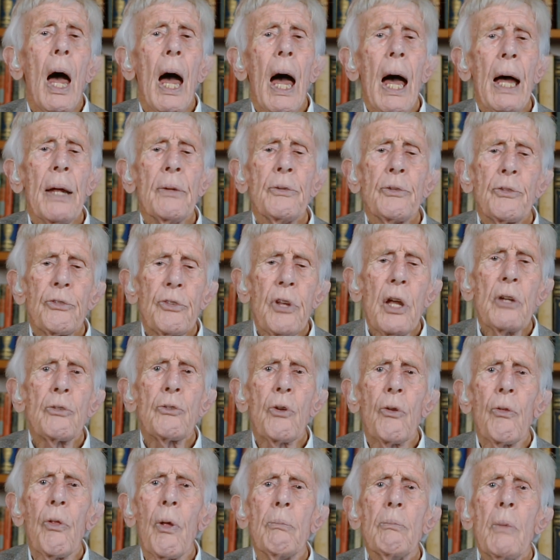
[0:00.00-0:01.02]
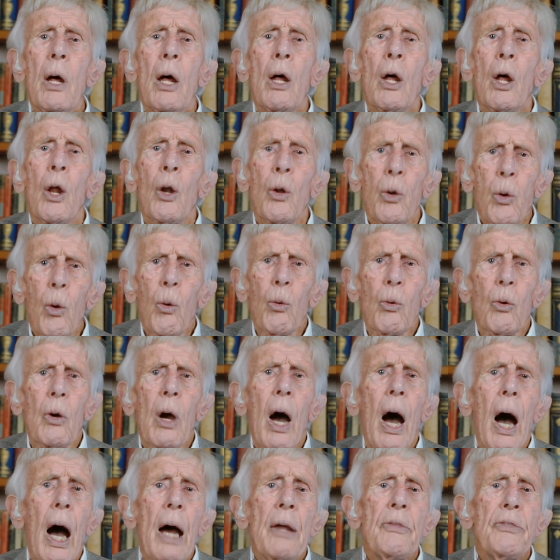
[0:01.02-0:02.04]
and said to them, look,
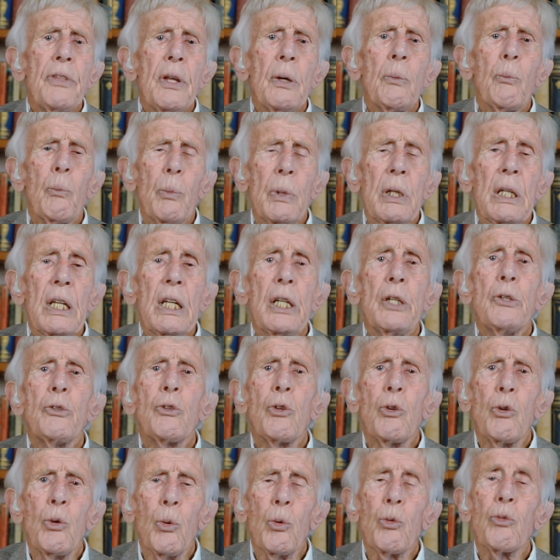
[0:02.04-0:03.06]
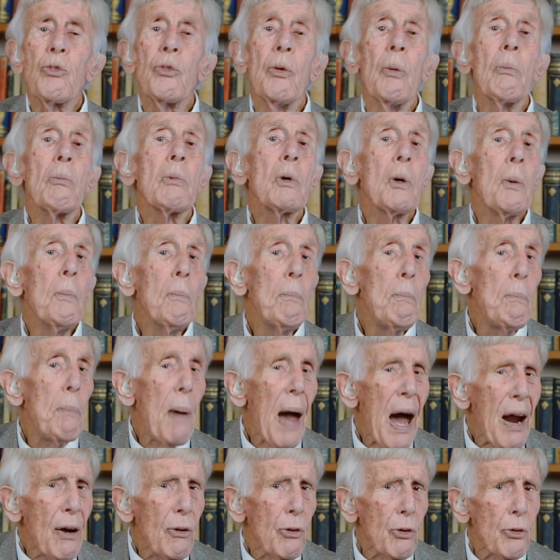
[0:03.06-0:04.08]
I think we need to do some
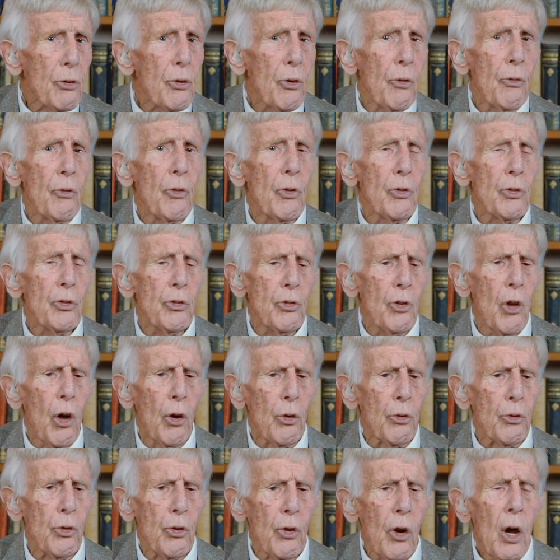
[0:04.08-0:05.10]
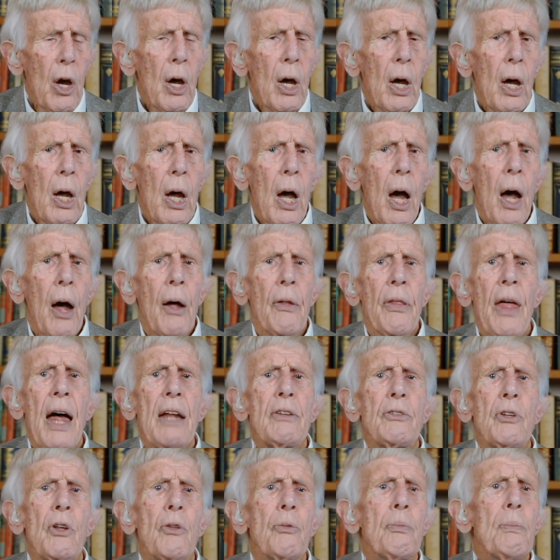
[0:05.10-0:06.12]
comparative research.
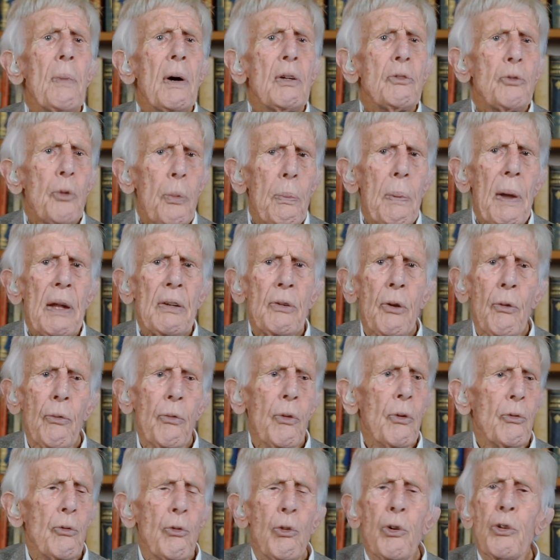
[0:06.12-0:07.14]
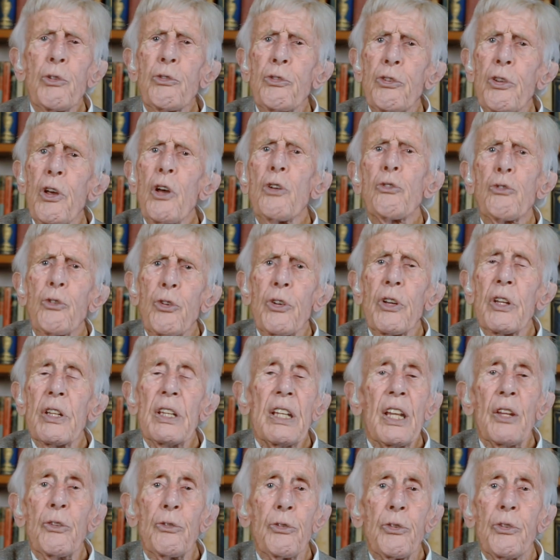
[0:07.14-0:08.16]
That is much better than
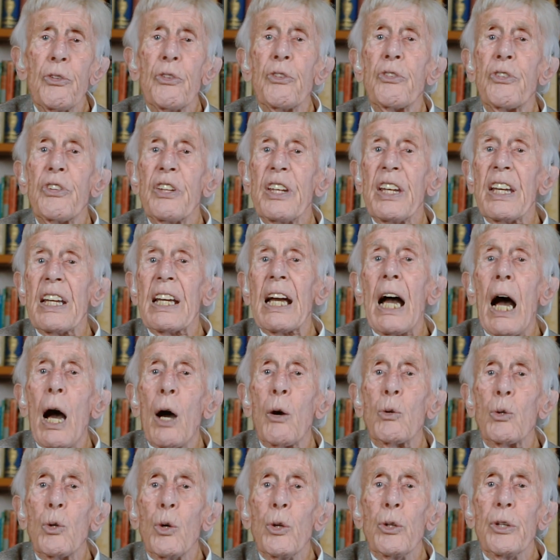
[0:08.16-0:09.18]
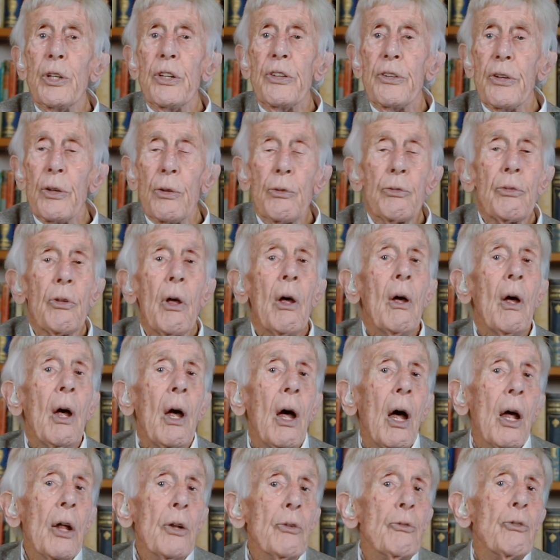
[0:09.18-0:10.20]
researching this and seeing how good it is,
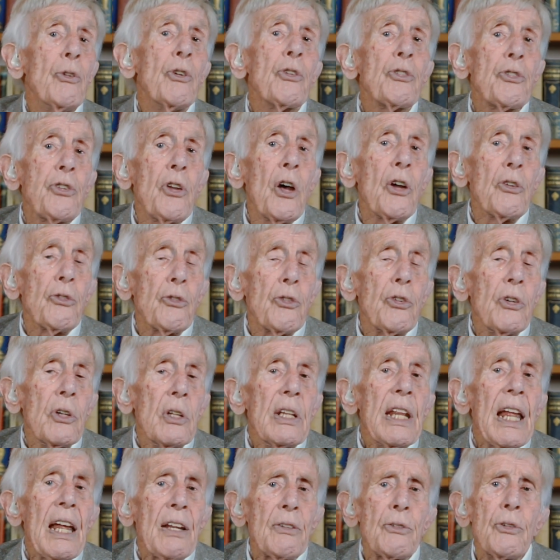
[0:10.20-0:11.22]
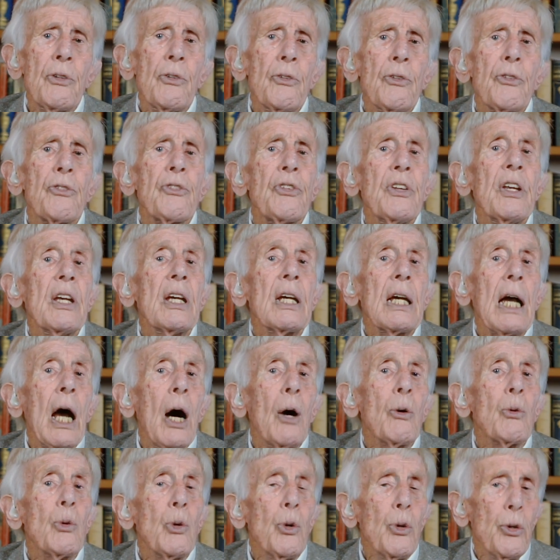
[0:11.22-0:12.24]
and researching that and seeing
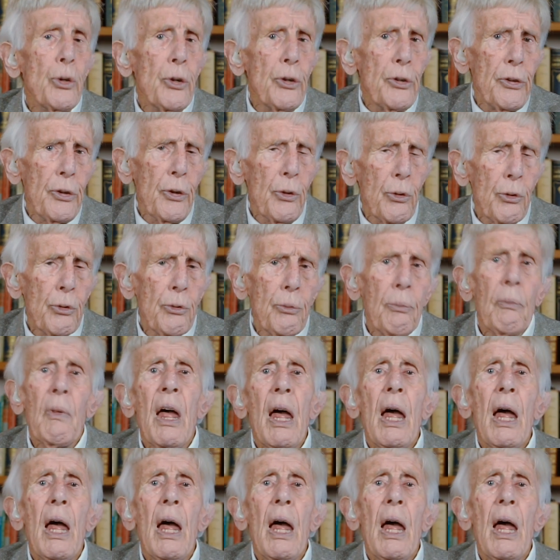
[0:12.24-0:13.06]
how good it is.